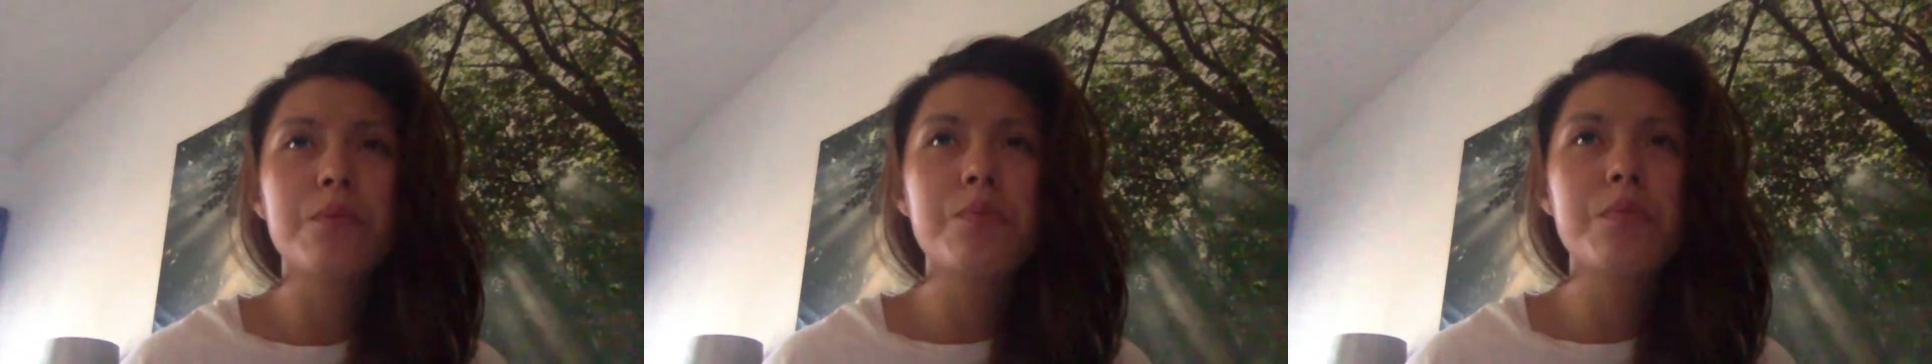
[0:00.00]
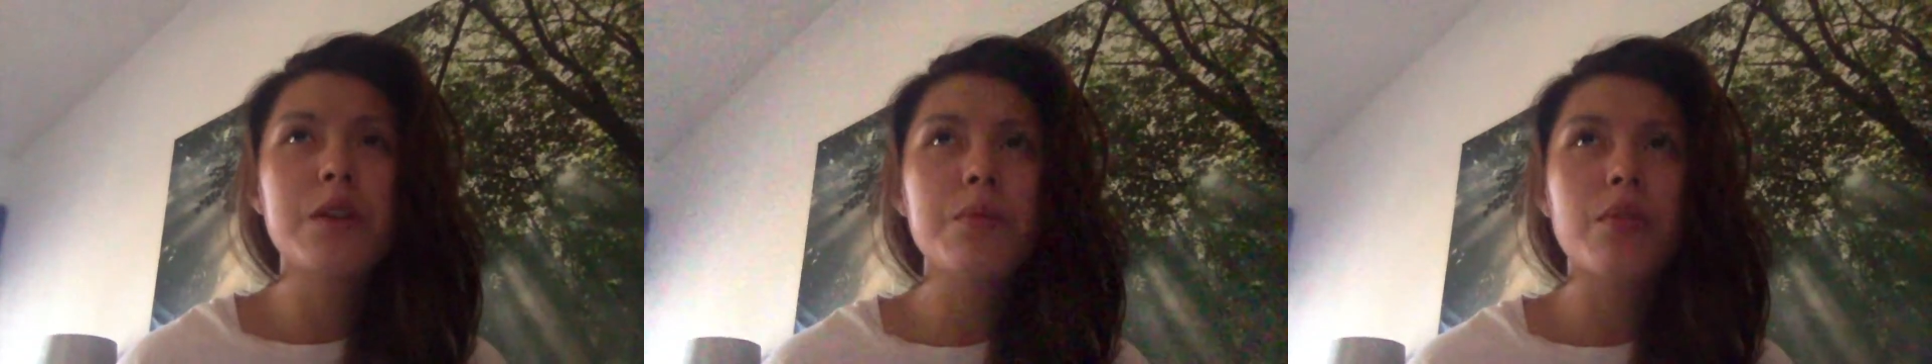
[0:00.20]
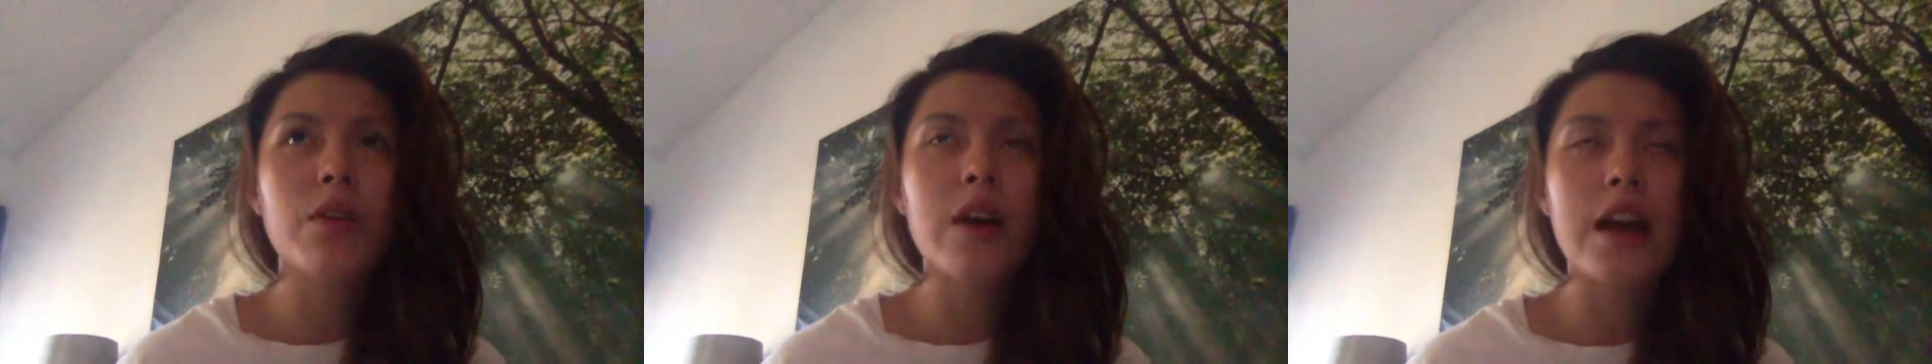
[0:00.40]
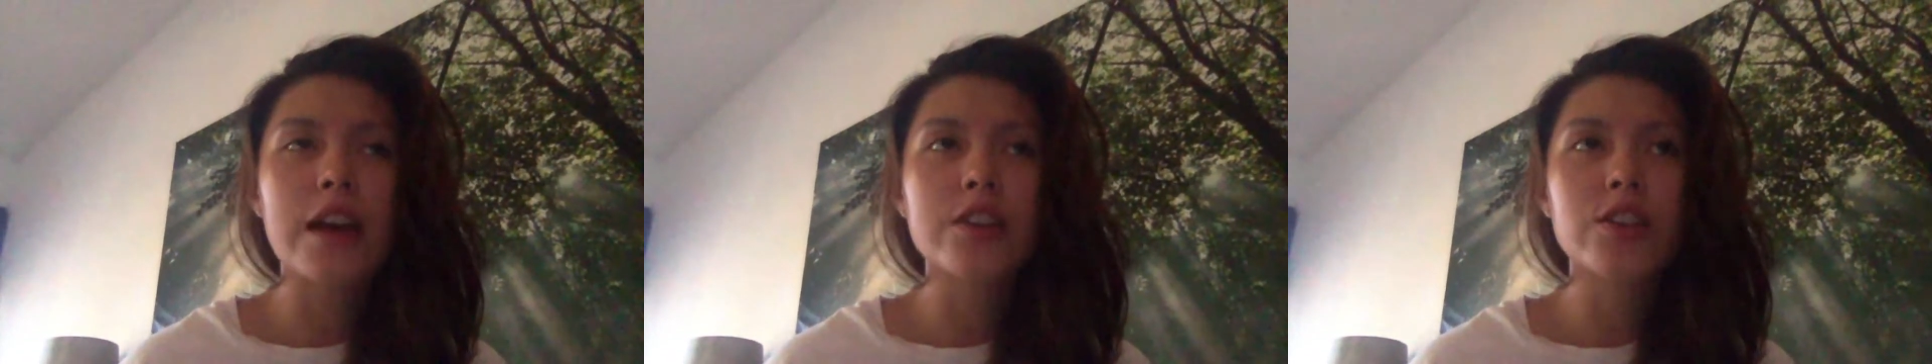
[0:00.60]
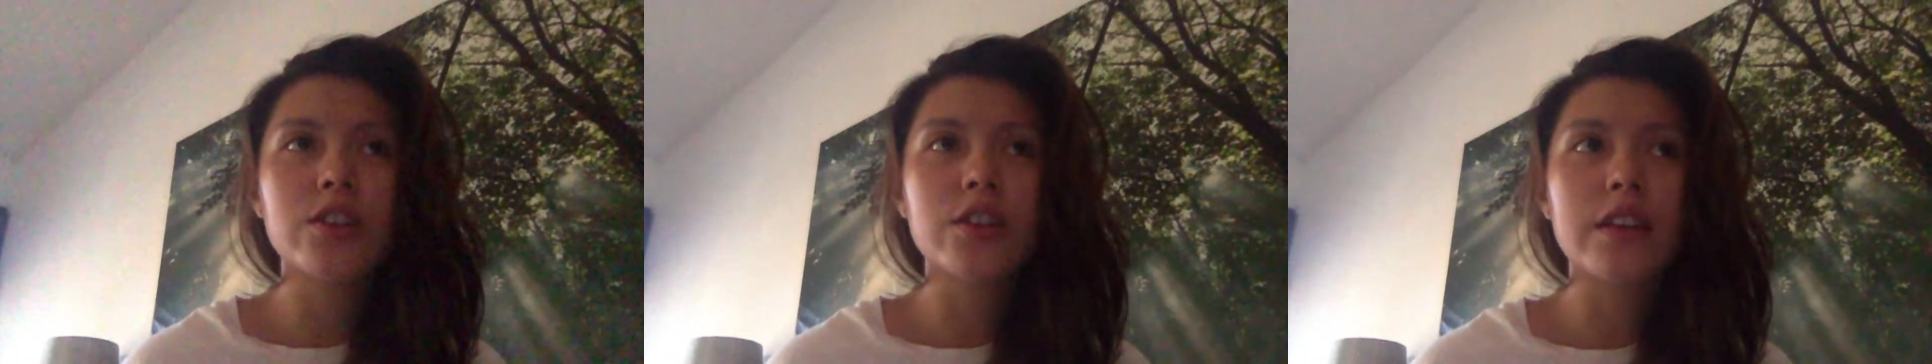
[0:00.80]
people
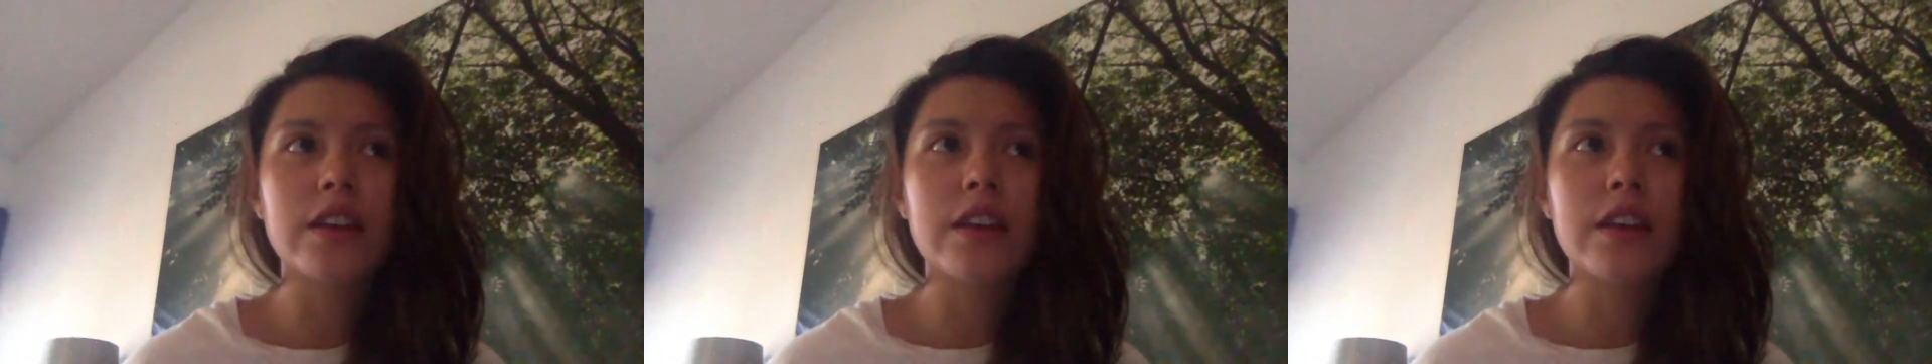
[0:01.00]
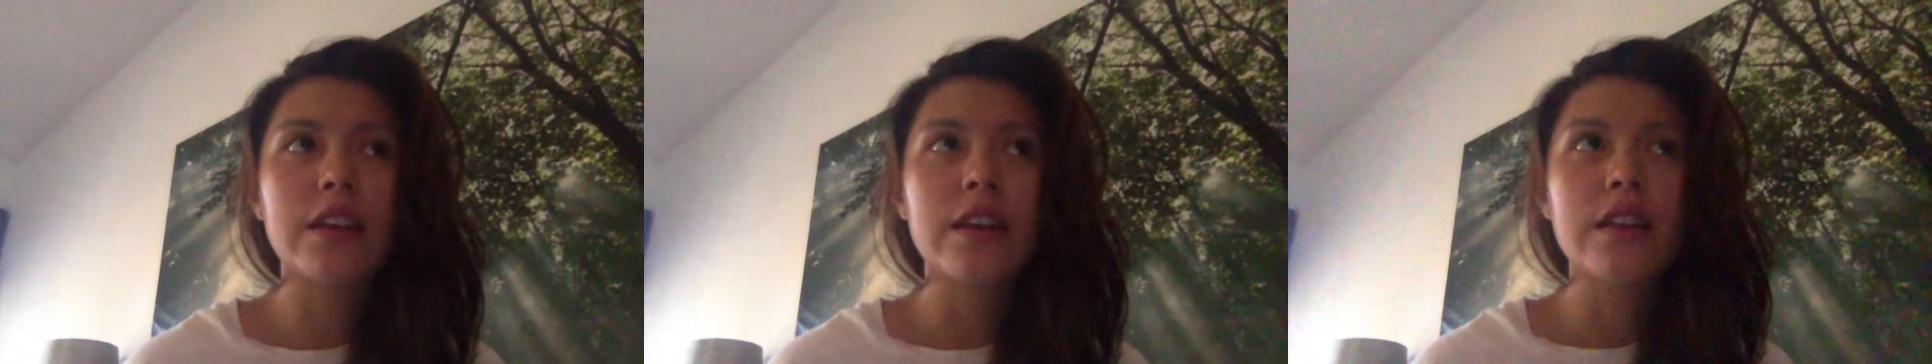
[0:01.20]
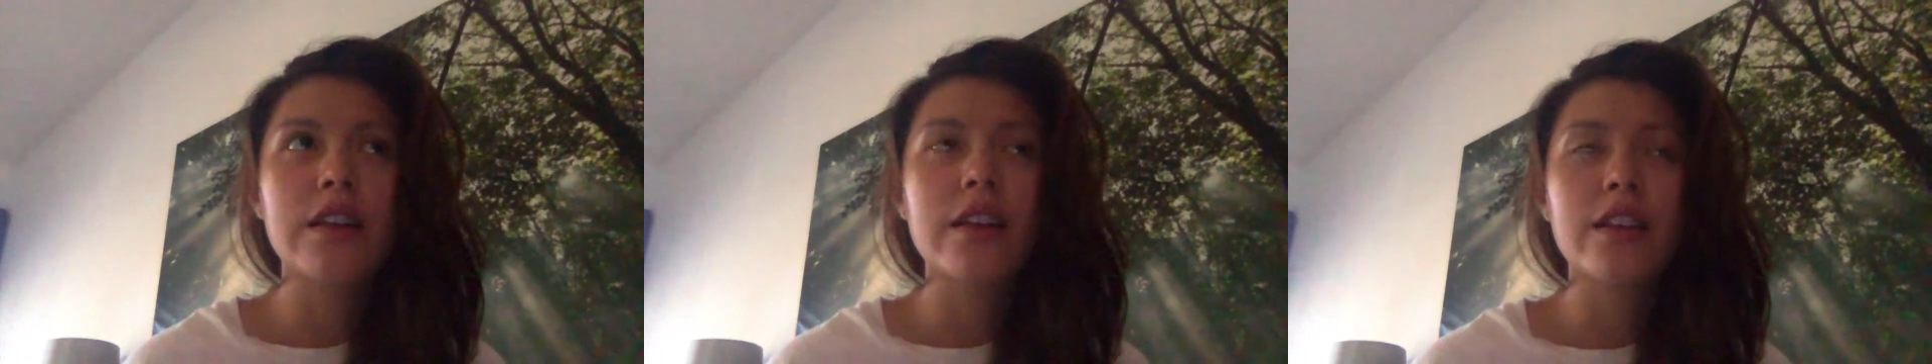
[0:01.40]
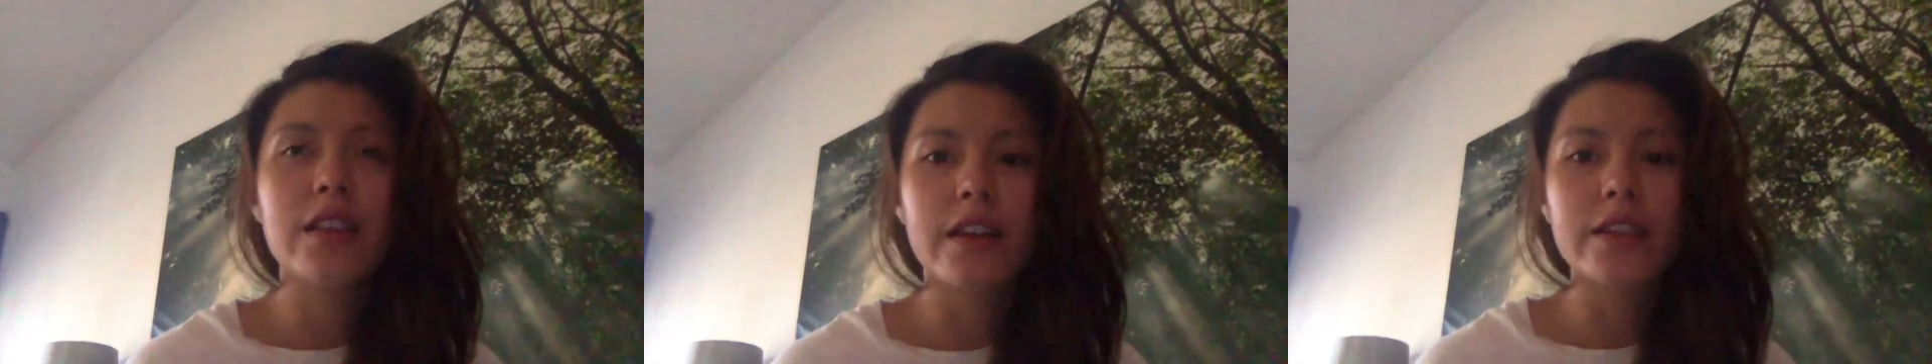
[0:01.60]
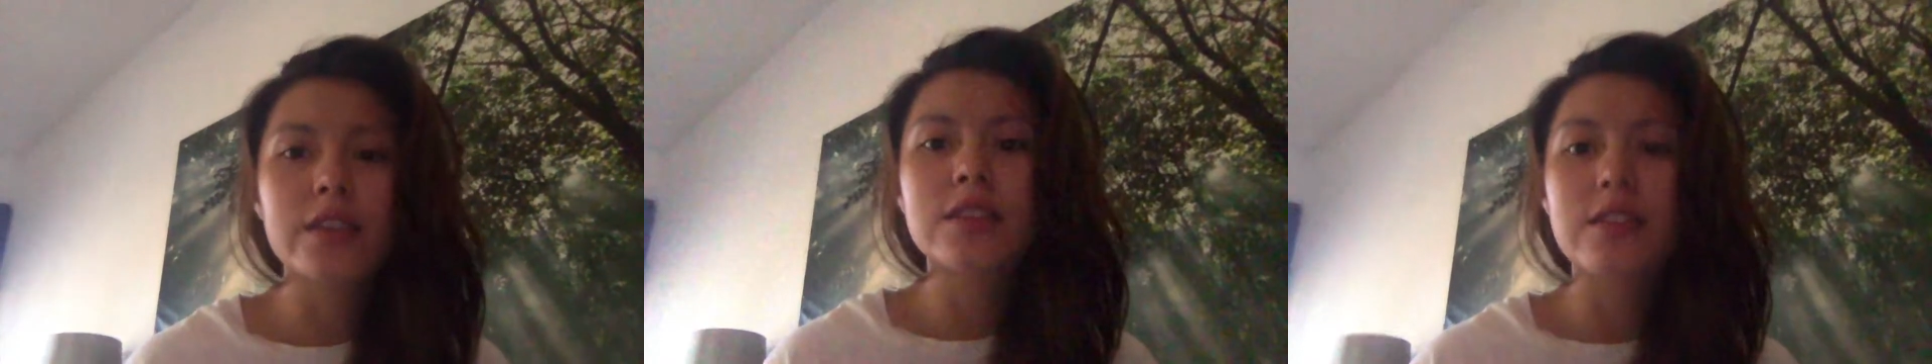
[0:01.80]
actually, like